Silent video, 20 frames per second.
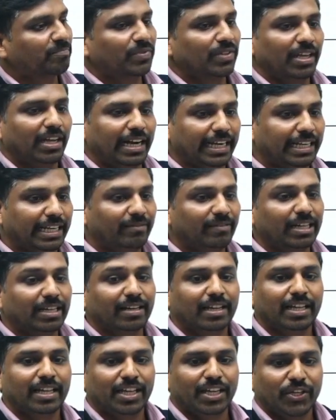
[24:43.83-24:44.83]
And even
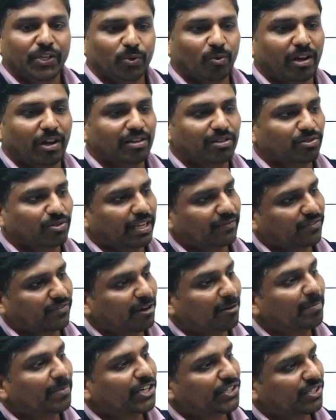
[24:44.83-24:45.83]
you also have
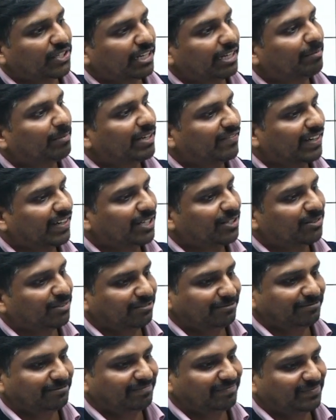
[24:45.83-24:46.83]
competition in between you
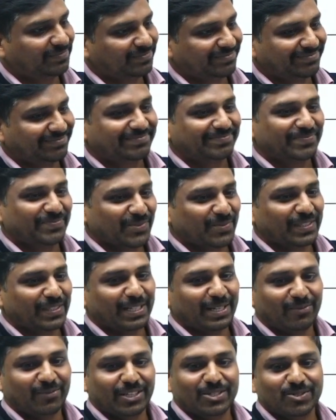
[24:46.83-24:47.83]
with
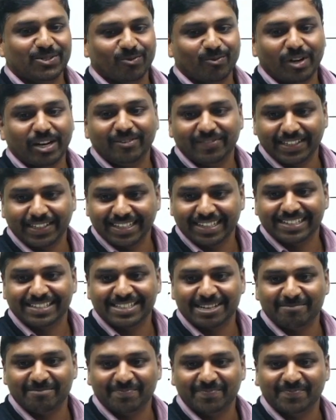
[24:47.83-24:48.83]
reference to qualifying exam.